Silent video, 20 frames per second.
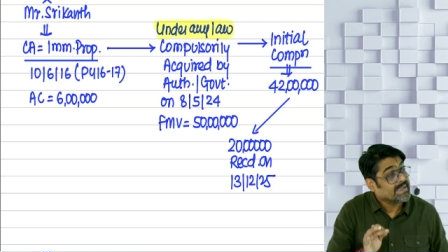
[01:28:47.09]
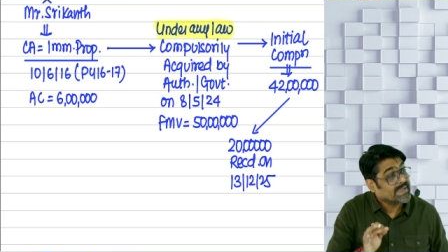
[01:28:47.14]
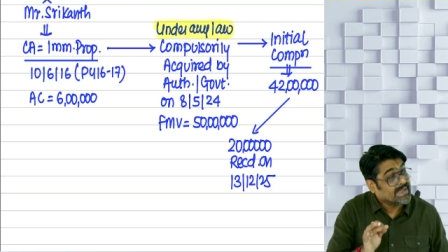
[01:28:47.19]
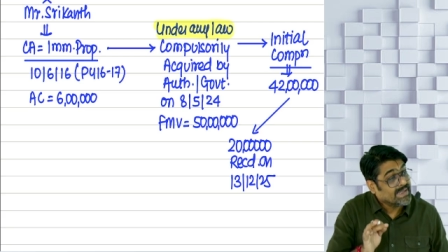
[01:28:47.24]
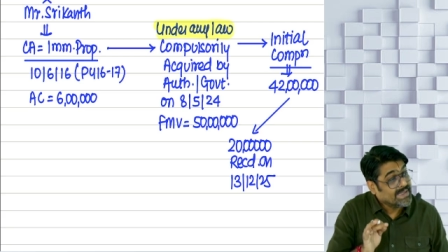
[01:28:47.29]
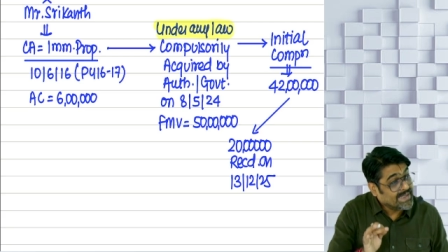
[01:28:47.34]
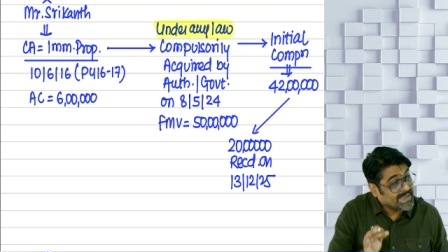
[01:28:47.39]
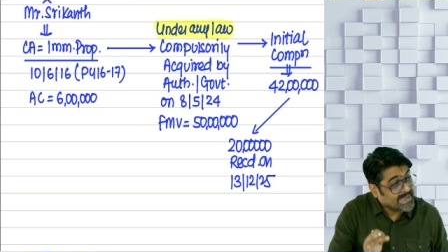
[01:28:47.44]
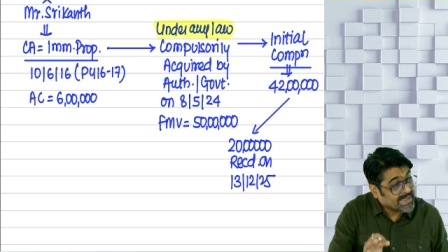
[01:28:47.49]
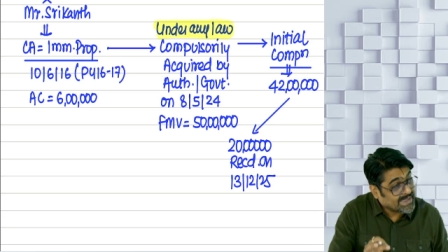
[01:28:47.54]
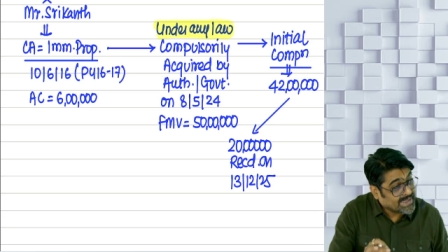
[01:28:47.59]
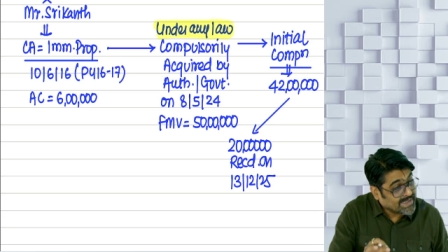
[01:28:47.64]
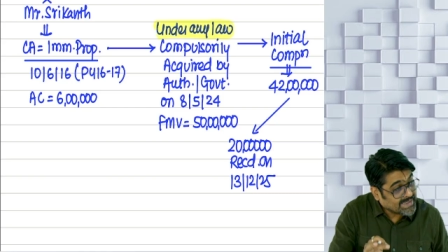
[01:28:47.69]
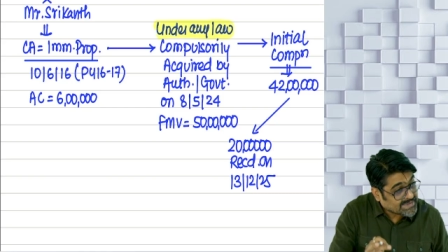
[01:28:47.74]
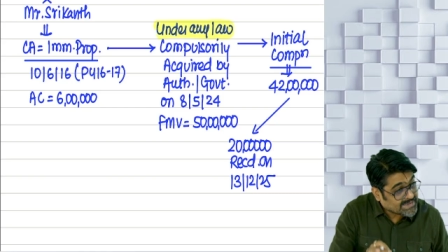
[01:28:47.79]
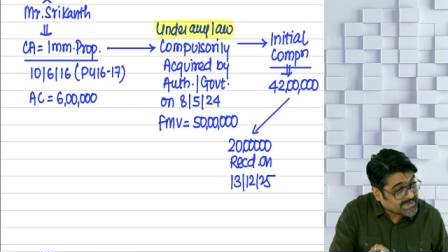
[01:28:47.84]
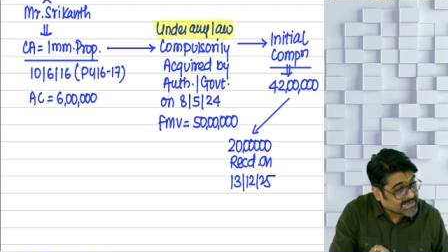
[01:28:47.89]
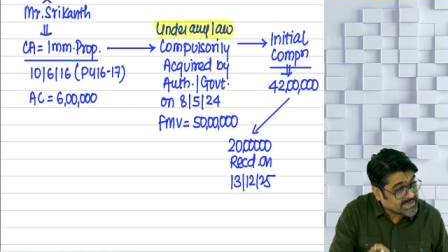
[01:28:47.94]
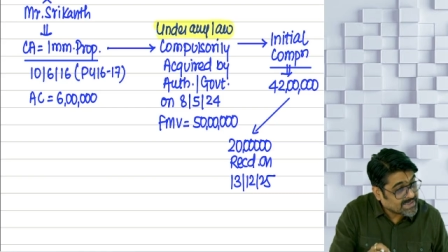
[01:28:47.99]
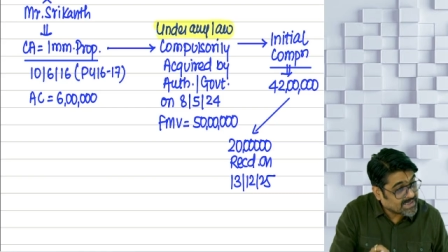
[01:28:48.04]

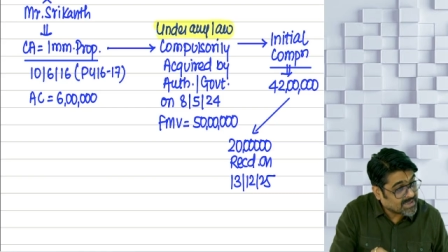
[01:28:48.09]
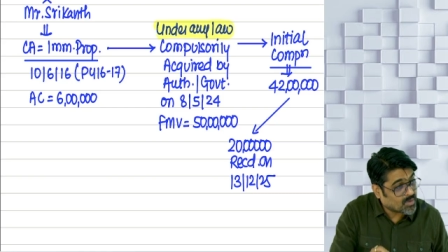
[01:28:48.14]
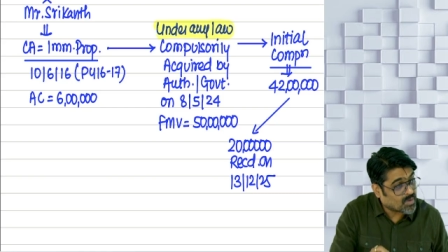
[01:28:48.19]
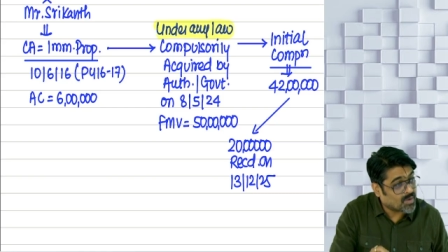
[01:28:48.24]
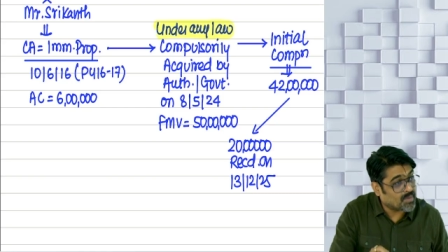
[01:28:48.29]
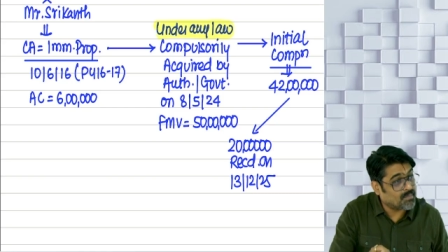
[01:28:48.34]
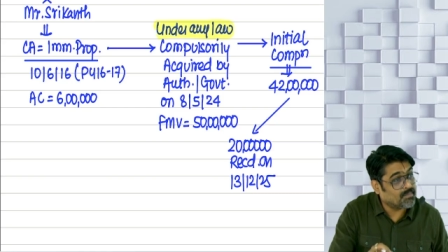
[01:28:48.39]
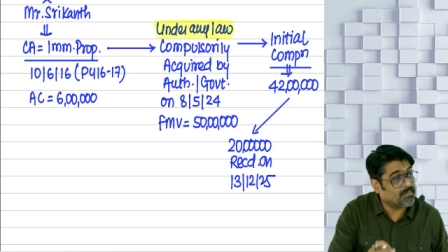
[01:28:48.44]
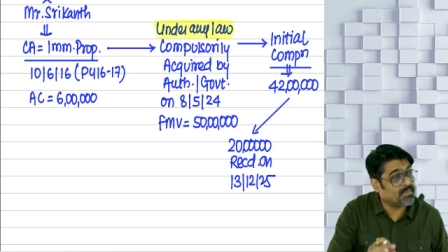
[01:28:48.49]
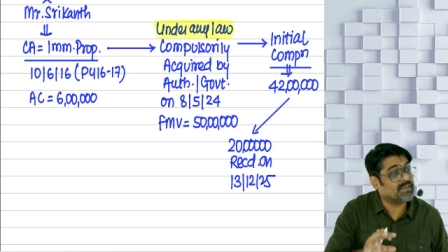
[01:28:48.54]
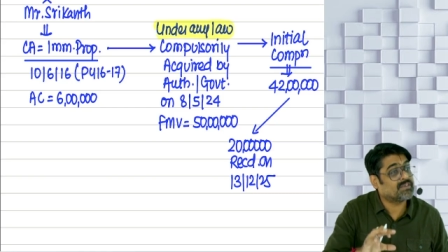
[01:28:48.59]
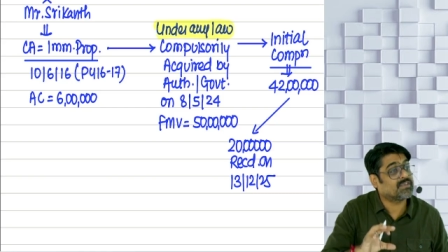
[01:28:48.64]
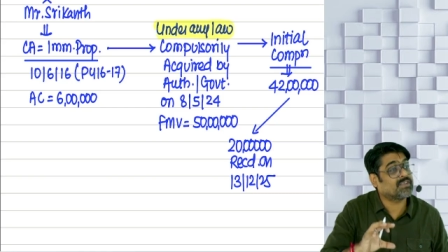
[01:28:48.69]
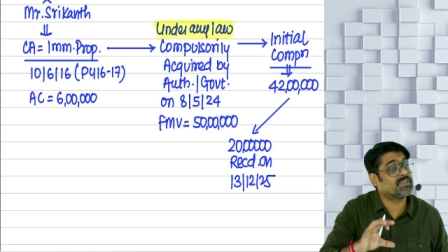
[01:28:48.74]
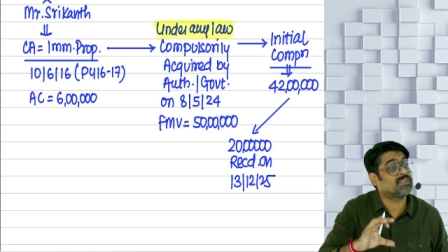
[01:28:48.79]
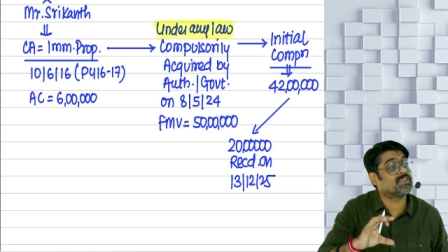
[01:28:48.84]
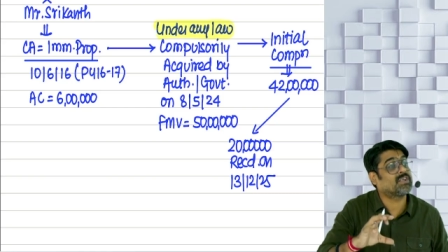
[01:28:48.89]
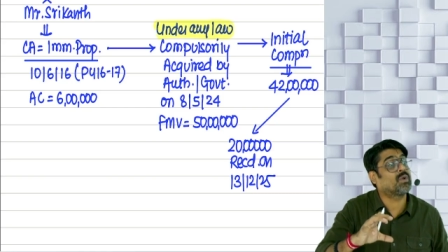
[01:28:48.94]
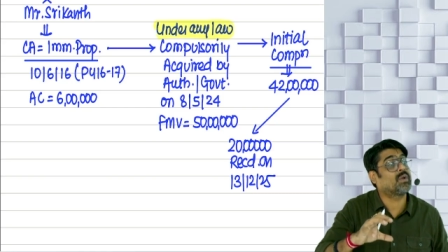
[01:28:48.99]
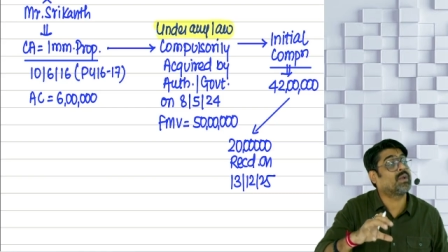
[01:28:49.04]
initial
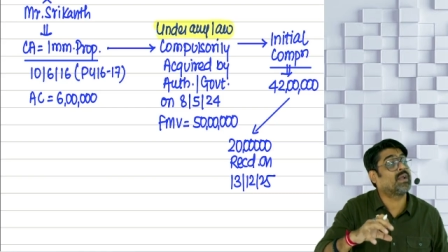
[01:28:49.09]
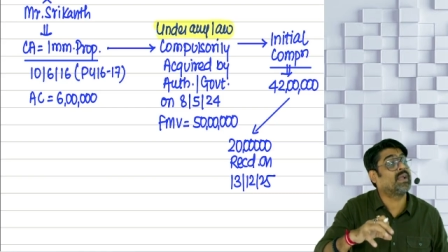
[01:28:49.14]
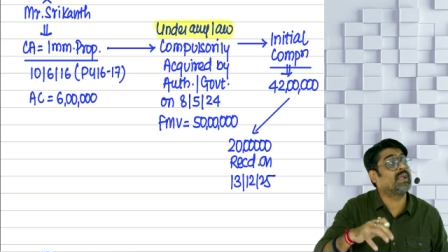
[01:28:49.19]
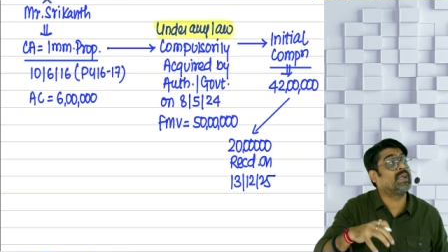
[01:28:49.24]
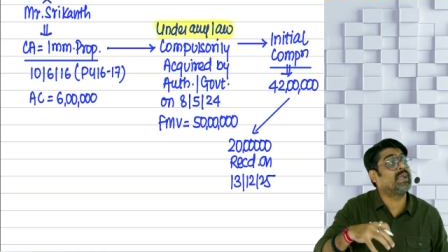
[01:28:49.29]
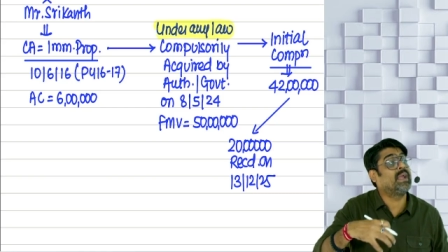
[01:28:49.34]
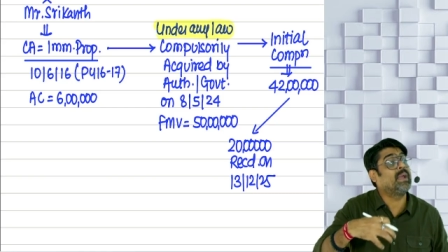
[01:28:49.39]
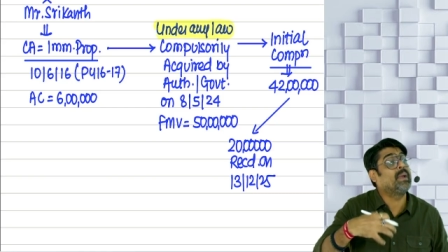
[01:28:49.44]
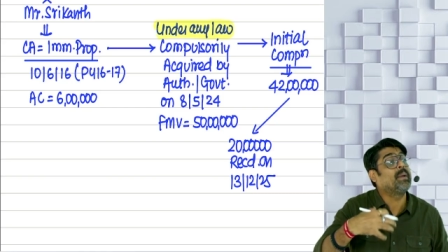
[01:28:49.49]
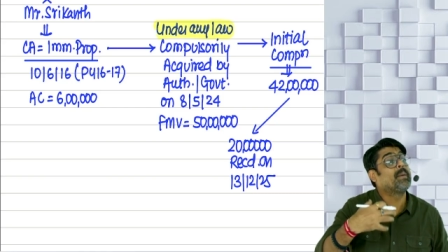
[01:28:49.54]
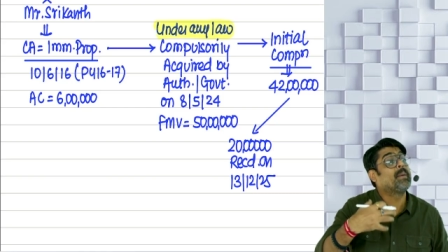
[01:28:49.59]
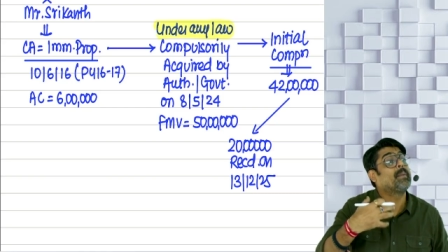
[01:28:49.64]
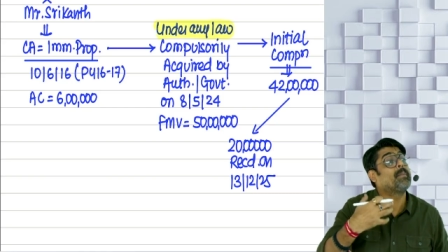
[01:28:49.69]
compensation or any